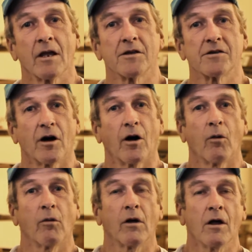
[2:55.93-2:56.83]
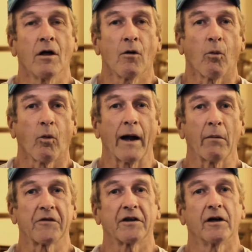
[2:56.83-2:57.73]
So we're
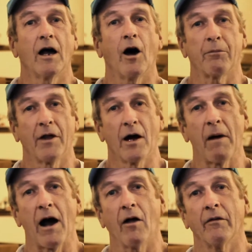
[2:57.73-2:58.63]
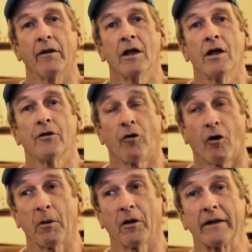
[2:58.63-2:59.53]
able to help them out.
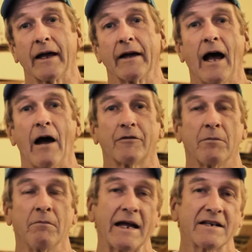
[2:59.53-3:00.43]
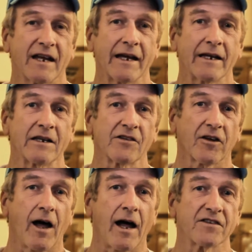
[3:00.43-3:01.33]
Normally they'd have to maintain these
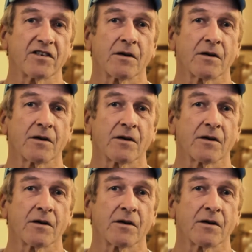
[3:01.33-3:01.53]
lots